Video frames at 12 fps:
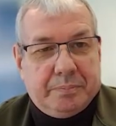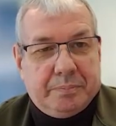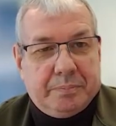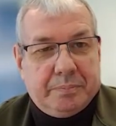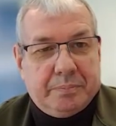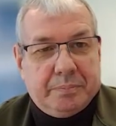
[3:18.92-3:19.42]

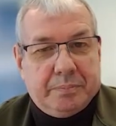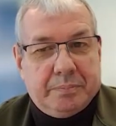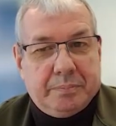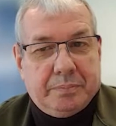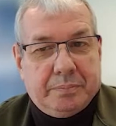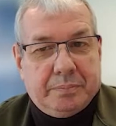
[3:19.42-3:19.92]

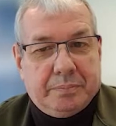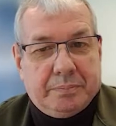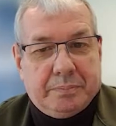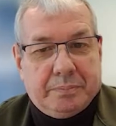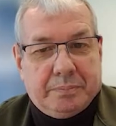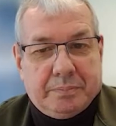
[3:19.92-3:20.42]

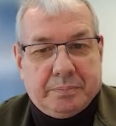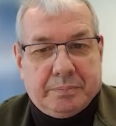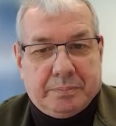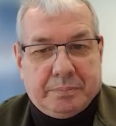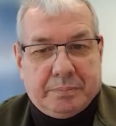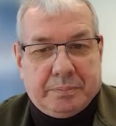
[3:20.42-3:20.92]

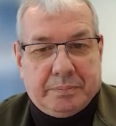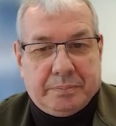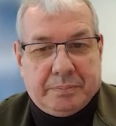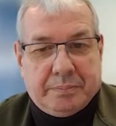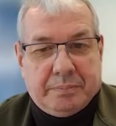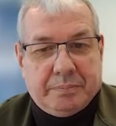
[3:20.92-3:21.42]

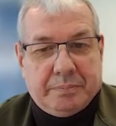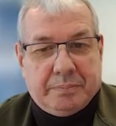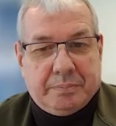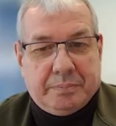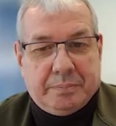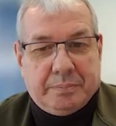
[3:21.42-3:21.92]

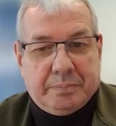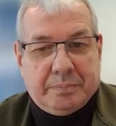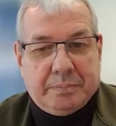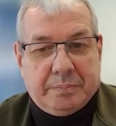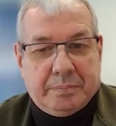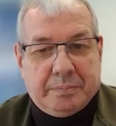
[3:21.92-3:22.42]

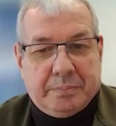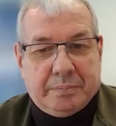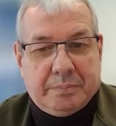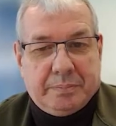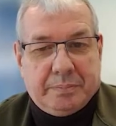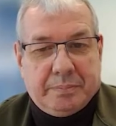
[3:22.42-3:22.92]

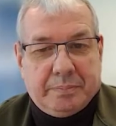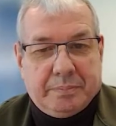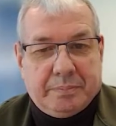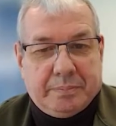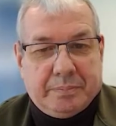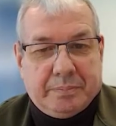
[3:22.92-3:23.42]

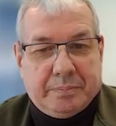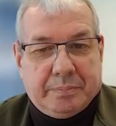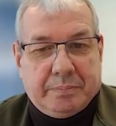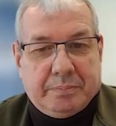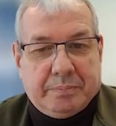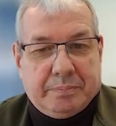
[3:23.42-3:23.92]

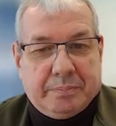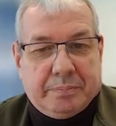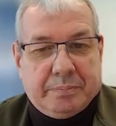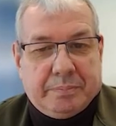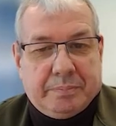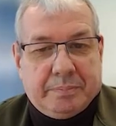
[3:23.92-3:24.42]

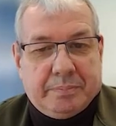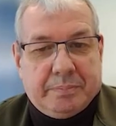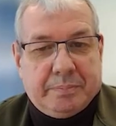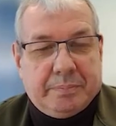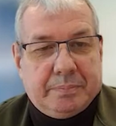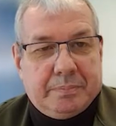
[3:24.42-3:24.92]

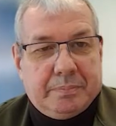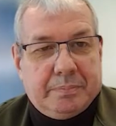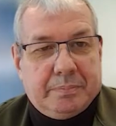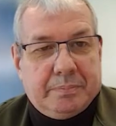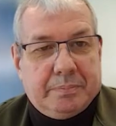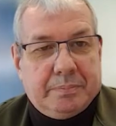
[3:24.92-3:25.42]

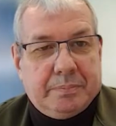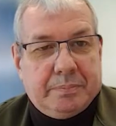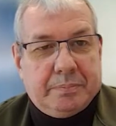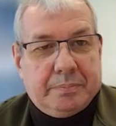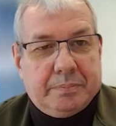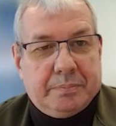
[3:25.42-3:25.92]

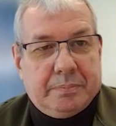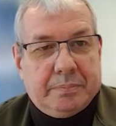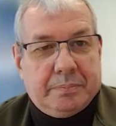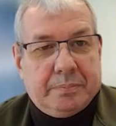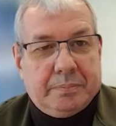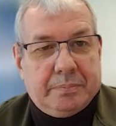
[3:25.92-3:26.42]

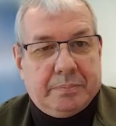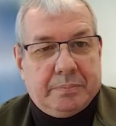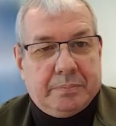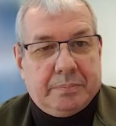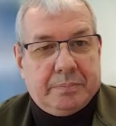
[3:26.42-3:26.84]
This person isn't speaking.